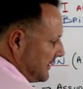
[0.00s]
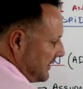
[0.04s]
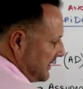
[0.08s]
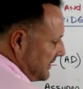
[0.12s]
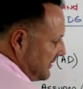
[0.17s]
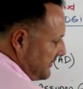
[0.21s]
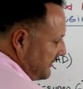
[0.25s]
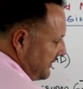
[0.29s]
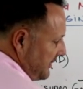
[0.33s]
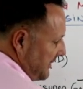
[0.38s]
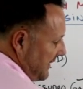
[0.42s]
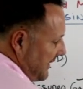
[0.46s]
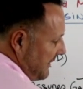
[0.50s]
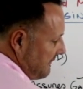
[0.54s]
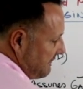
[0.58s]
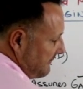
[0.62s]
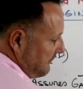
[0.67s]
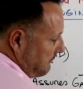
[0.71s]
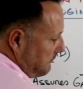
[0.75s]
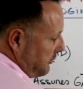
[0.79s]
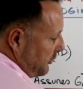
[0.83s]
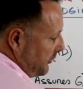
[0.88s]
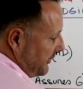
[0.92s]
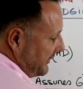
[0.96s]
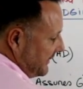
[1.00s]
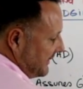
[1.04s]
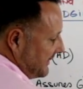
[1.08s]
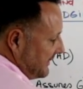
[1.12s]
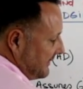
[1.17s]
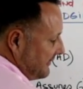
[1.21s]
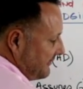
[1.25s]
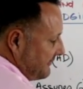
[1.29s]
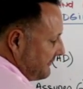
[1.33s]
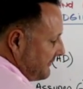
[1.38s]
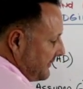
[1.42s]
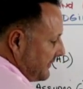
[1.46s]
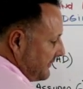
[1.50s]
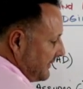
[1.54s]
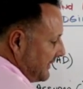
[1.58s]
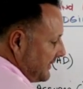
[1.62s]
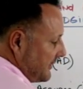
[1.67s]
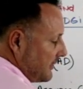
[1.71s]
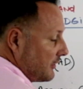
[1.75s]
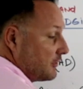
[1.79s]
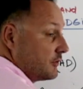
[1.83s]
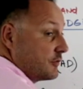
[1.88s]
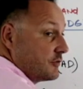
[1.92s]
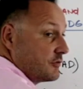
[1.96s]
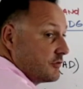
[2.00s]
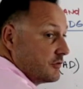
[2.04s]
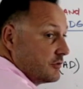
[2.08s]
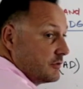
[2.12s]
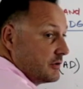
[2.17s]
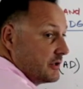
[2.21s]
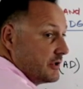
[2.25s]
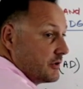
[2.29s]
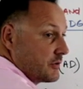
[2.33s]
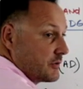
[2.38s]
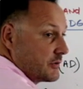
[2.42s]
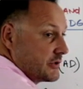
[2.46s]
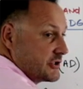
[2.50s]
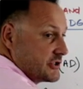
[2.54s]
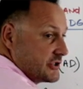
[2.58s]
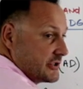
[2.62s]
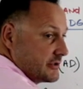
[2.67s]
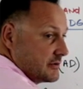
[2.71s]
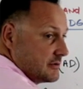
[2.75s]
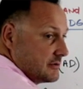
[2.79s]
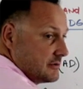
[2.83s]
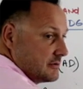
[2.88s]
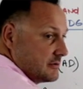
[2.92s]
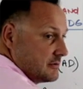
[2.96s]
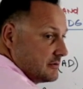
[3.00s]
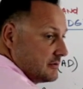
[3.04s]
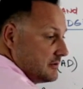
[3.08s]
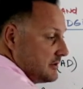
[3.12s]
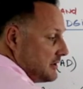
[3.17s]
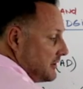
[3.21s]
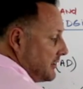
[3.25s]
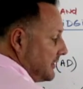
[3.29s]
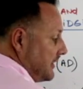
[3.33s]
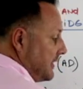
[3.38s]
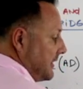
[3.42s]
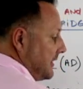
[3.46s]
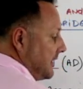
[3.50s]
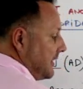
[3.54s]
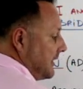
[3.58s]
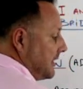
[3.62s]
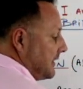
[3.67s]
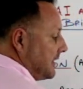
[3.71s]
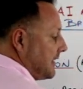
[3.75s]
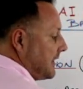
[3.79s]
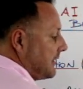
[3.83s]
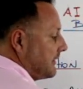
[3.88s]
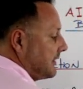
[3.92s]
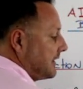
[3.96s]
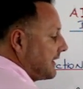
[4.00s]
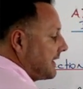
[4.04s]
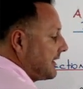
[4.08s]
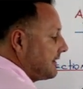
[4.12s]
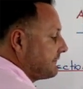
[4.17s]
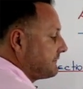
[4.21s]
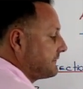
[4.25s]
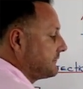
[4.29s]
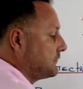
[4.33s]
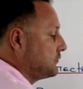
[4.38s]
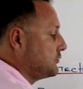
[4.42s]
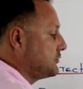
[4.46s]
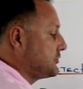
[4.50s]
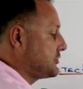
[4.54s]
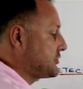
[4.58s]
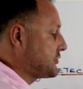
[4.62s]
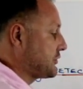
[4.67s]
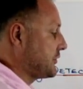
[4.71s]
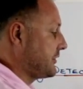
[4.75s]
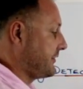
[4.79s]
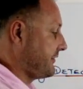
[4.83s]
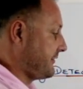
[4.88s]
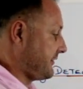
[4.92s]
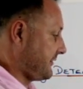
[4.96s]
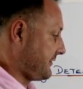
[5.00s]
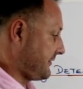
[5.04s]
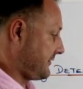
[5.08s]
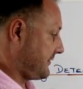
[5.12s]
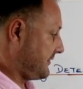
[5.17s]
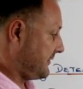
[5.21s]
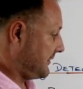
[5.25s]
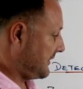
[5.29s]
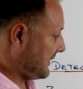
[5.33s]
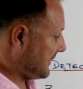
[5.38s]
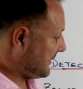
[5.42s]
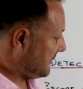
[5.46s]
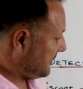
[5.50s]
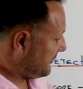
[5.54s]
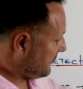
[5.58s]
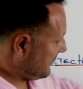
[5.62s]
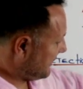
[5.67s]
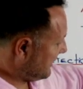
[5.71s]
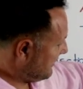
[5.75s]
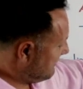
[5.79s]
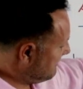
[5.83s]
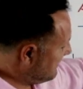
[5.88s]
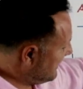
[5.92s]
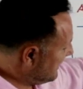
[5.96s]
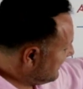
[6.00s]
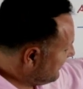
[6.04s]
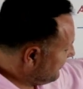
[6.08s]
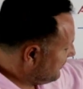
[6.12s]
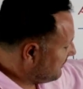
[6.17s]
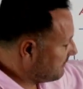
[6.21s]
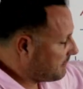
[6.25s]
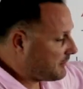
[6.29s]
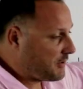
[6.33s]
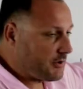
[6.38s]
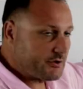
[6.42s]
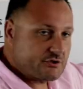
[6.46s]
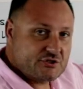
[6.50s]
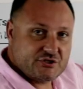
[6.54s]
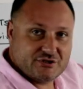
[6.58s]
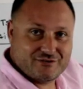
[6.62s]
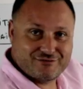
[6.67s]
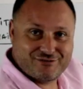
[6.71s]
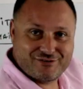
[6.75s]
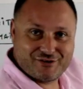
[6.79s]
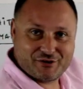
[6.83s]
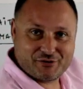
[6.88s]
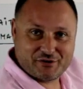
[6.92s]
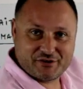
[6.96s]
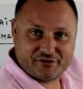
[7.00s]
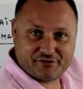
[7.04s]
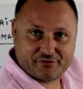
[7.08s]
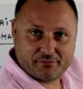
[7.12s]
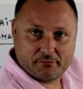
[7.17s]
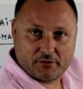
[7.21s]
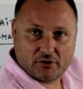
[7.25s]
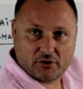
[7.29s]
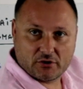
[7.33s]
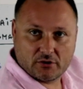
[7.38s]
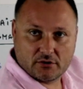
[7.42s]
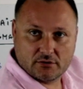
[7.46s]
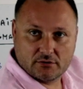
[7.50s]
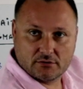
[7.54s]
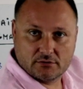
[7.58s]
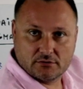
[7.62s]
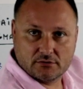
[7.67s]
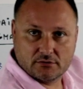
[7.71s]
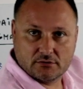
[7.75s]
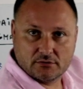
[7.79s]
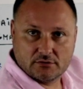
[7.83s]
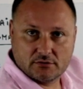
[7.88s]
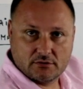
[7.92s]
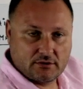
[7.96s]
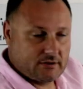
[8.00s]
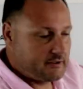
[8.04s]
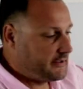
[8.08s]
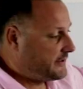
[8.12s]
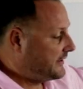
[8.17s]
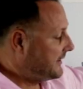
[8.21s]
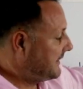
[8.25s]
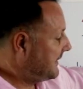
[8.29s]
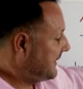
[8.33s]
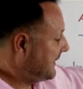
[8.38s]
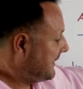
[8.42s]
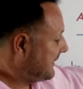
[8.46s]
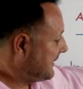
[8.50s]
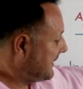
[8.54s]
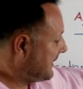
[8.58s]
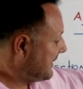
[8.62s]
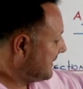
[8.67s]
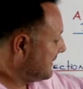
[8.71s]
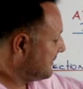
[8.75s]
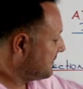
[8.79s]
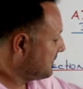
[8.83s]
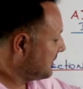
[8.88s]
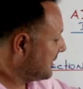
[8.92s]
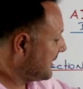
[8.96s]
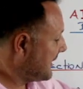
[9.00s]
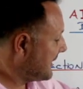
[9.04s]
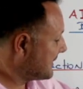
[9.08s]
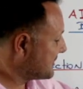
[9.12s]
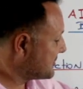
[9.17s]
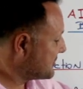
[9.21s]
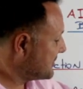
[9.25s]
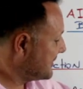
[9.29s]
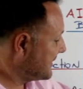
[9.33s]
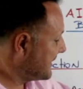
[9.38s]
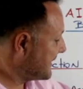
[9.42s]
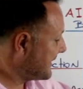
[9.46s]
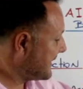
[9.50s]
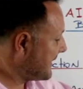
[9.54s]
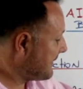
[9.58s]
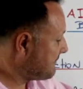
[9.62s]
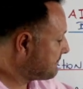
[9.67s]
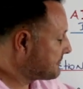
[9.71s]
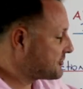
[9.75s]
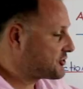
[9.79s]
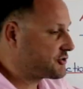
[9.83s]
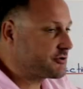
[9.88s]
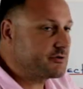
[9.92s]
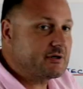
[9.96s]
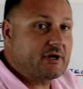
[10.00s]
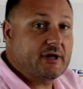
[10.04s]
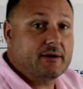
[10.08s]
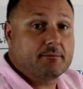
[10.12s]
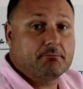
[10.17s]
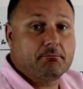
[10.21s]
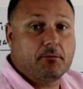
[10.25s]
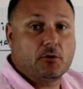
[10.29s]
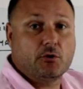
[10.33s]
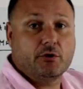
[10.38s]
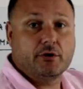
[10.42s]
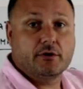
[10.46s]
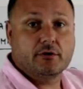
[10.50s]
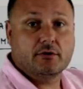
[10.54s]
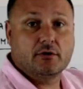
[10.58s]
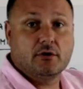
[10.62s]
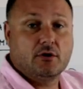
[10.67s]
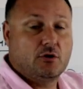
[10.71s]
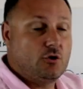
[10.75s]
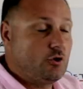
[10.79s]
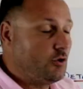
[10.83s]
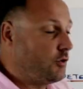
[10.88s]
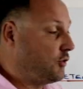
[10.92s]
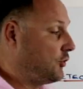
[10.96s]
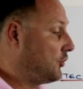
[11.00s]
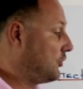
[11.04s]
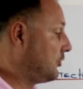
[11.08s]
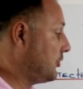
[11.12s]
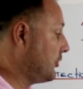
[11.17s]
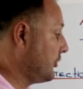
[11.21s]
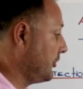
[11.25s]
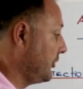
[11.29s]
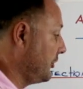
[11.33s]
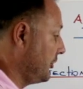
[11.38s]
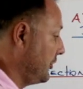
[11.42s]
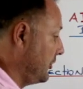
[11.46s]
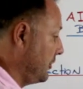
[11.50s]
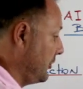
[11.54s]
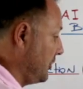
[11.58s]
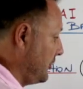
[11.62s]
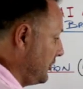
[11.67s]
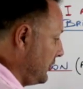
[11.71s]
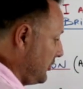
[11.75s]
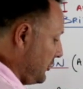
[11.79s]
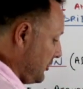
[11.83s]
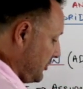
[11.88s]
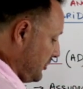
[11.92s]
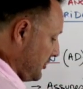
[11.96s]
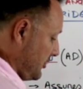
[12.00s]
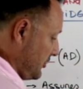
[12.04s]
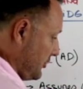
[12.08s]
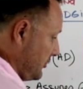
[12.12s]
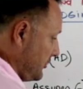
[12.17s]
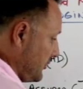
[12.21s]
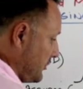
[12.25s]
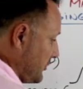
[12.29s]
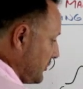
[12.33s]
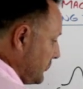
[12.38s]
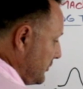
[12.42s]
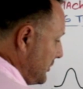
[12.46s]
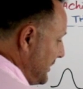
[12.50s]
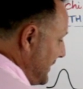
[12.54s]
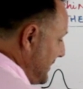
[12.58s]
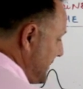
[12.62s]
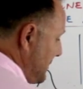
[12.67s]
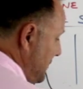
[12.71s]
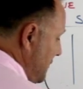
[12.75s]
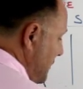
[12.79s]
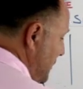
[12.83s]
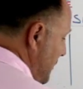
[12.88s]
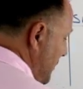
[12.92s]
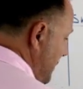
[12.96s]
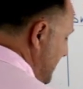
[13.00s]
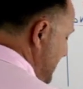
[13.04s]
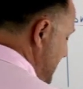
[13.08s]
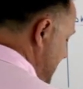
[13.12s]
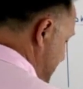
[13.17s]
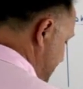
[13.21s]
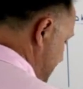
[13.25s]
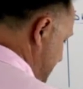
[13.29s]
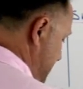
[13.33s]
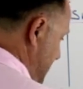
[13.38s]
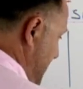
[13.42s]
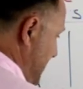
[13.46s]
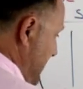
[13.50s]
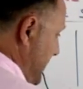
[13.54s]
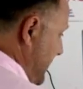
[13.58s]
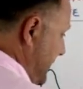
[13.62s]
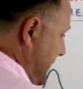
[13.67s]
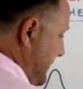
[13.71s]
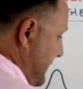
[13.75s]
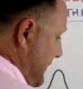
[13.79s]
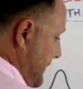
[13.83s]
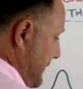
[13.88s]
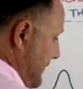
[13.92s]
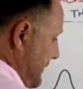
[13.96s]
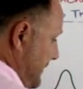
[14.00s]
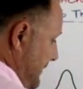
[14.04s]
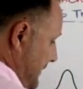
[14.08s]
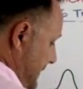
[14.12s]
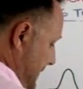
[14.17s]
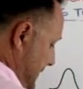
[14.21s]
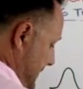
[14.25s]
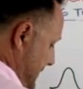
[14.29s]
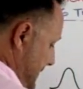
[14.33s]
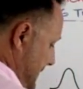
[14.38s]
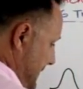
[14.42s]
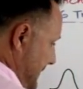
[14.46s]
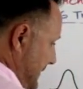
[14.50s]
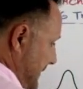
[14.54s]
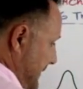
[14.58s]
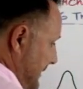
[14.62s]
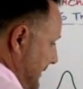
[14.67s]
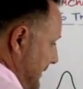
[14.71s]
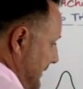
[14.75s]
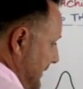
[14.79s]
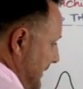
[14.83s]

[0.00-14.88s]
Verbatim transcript: Here you have a point that is very close to the origin. Now you have two choices. Yeah, you can make your margin very small and then it will actually capture that point, or you could ignore this point, yeah,